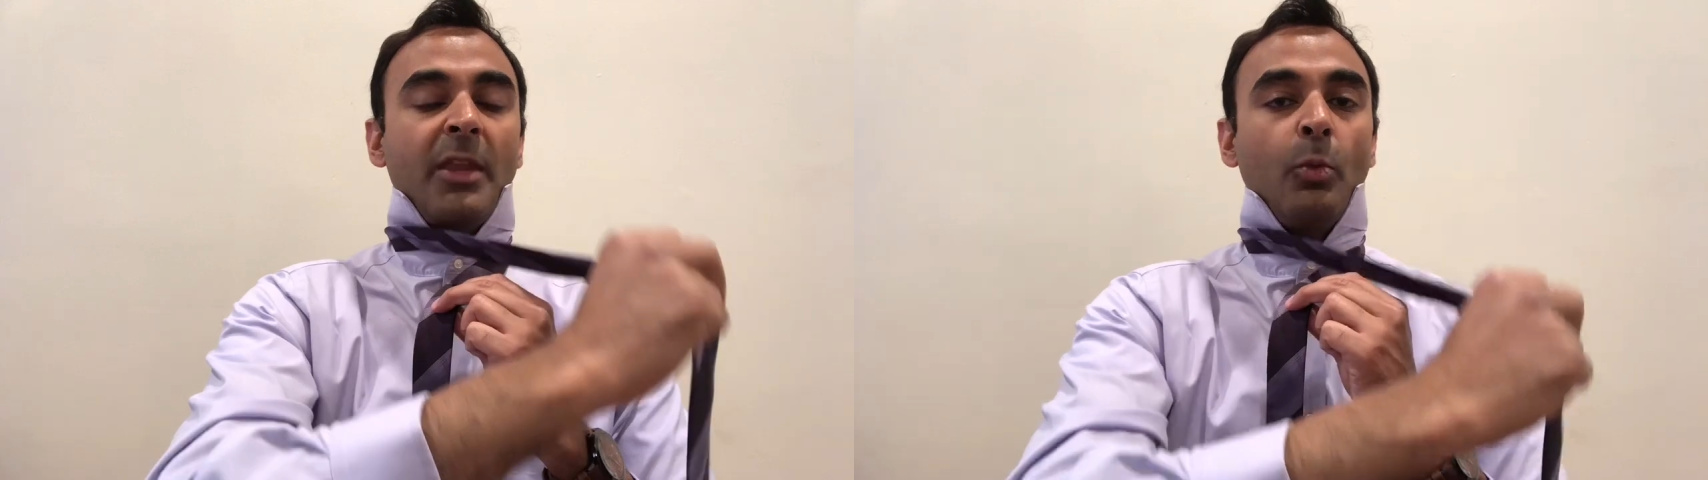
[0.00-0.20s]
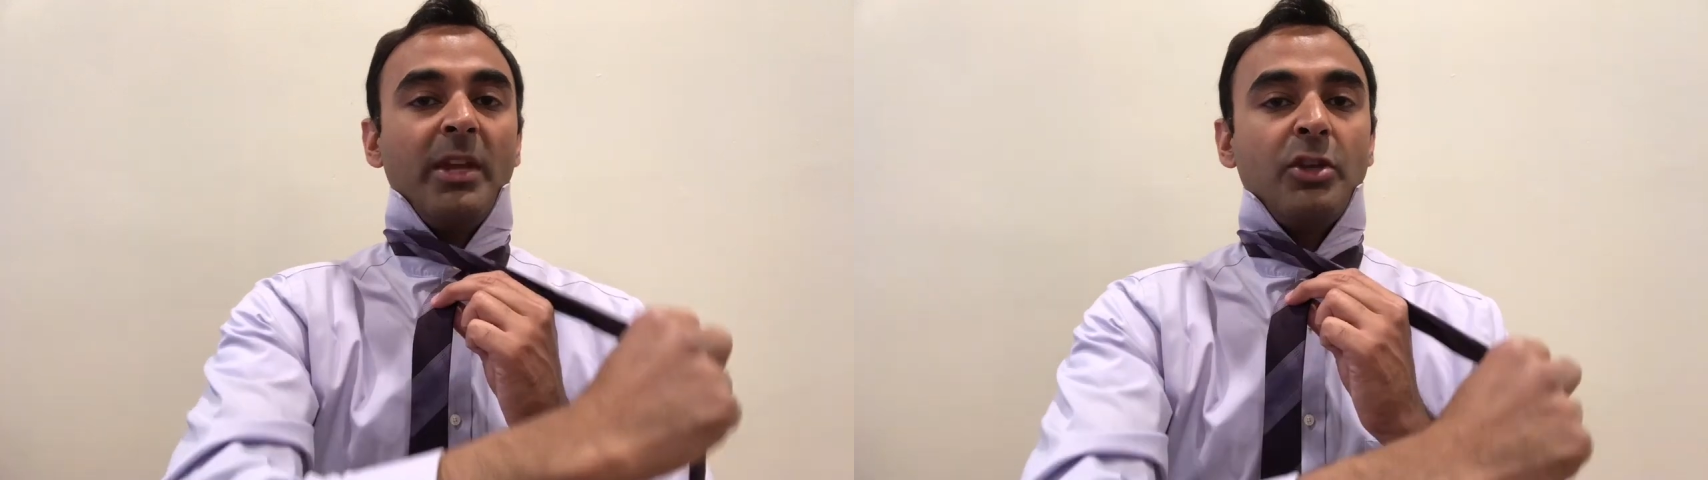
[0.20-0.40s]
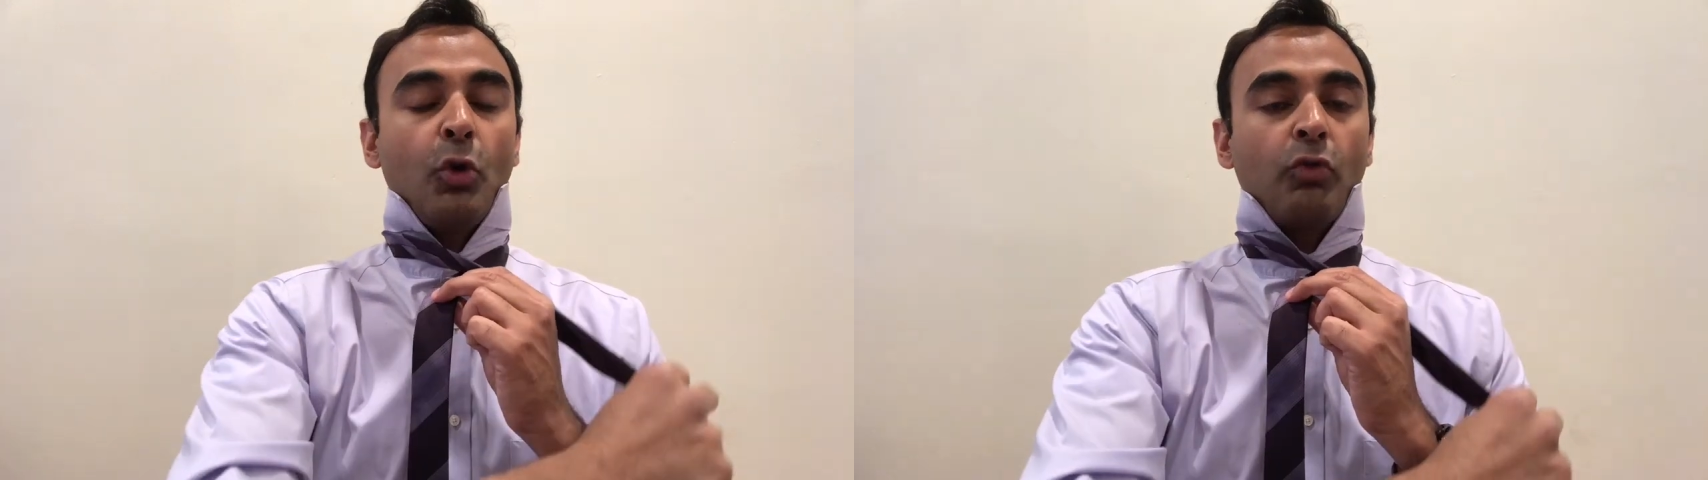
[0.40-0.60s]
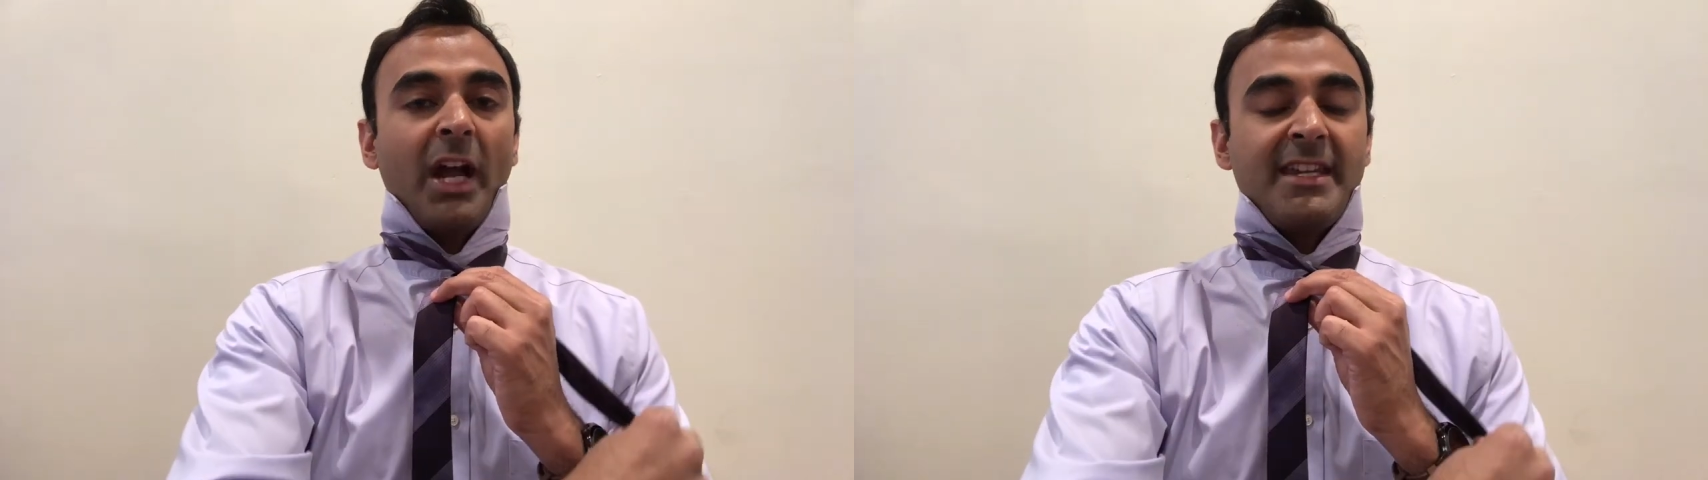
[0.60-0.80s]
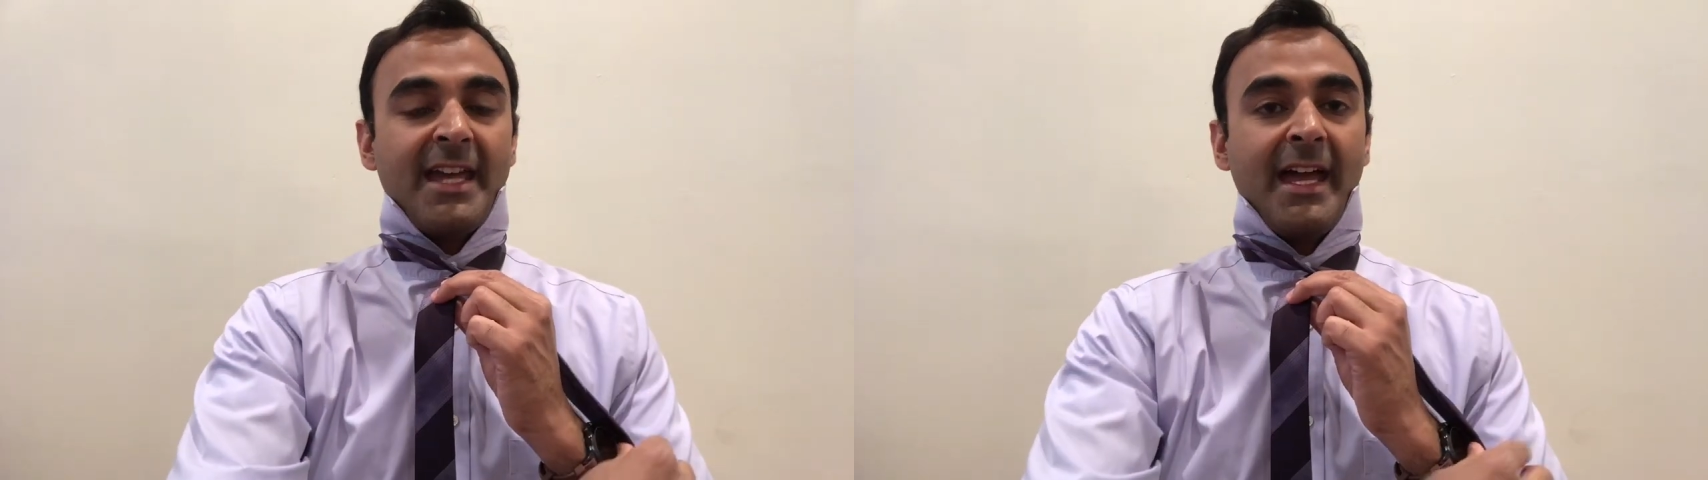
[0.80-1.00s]
with your
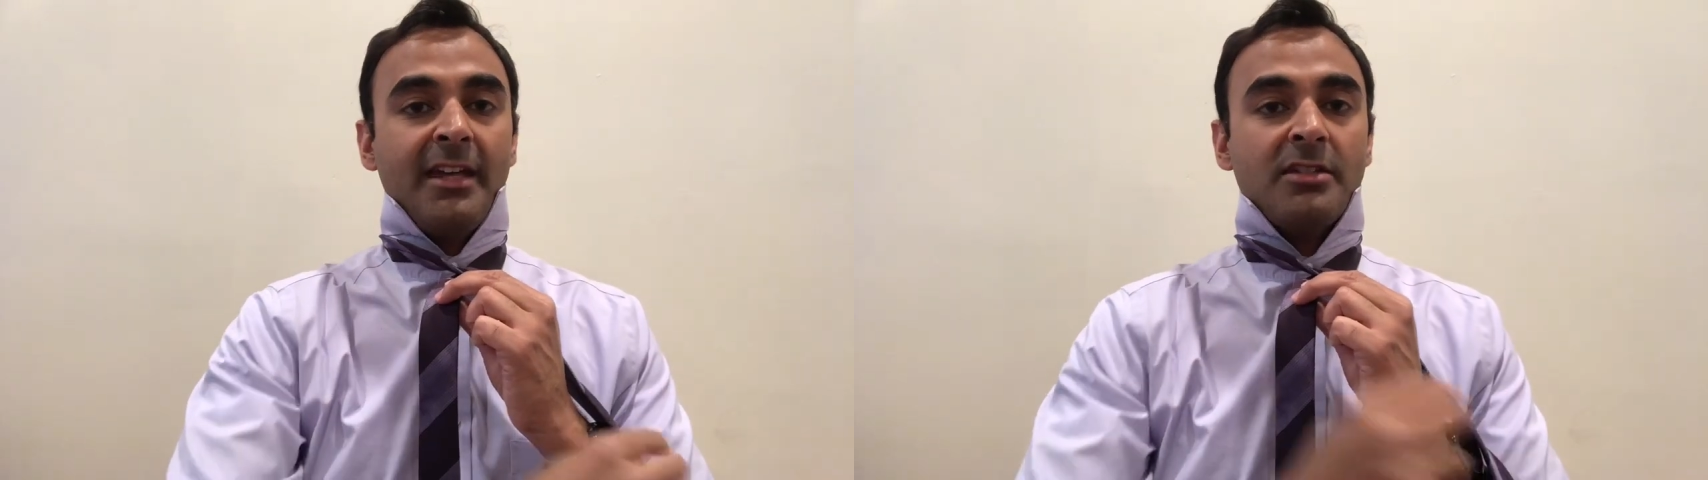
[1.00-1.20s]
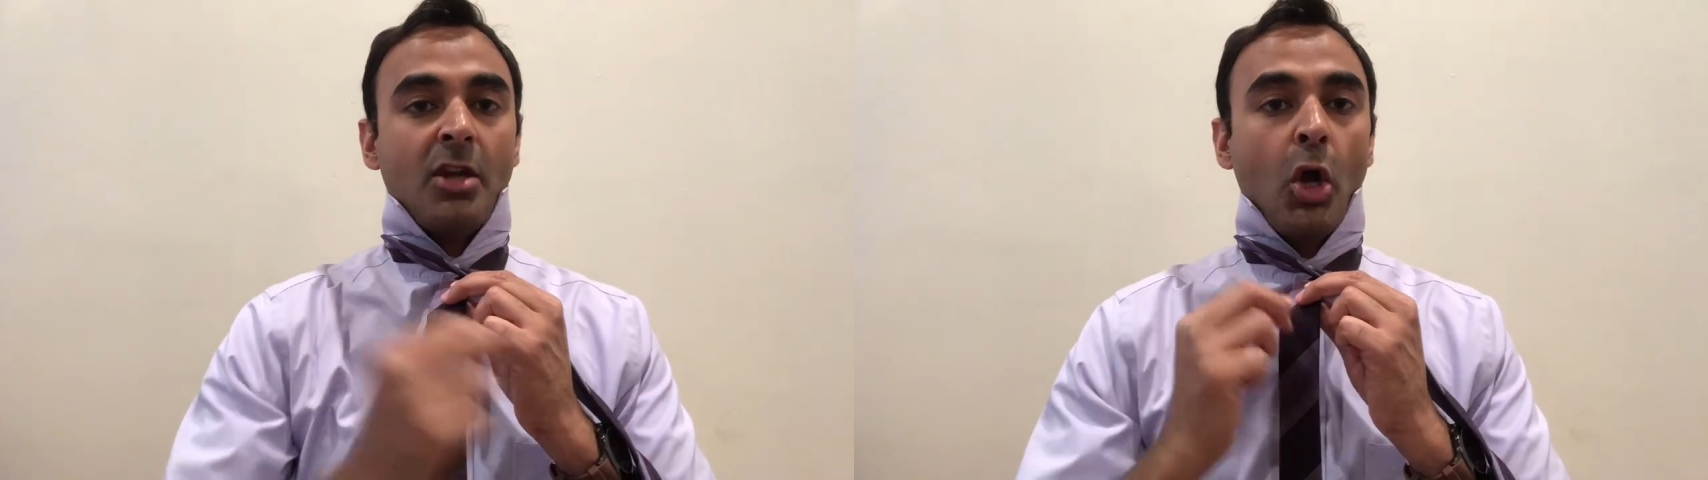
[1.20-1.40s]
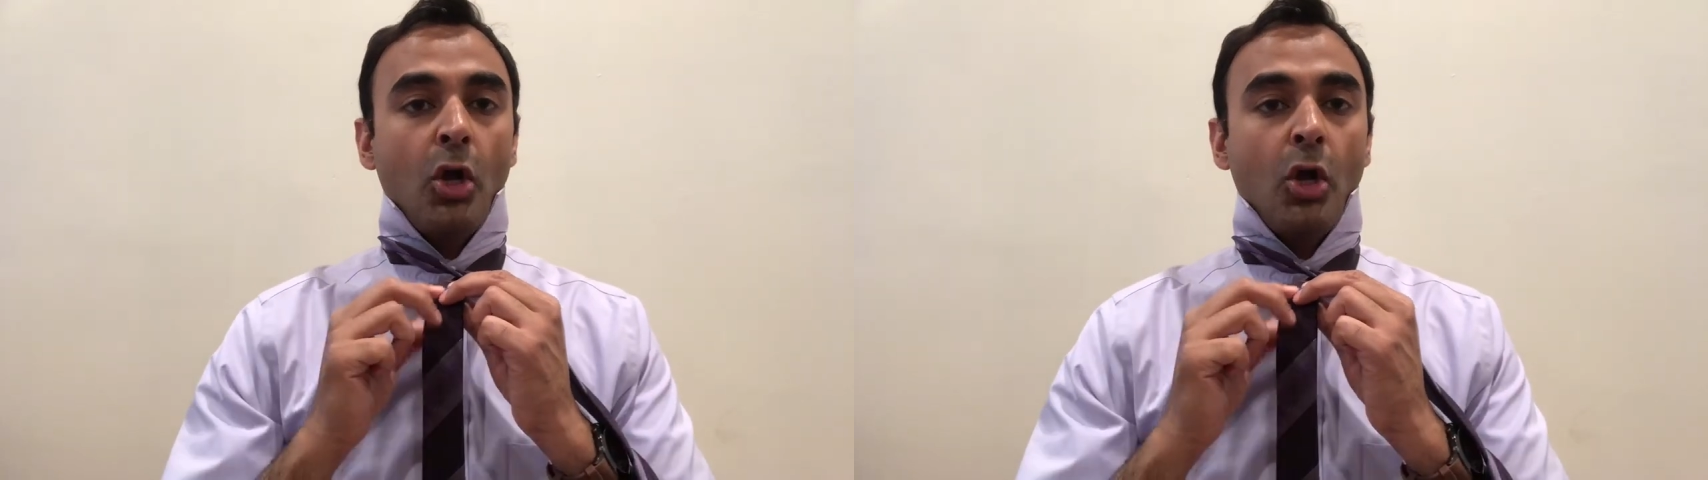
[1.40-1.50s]
right hand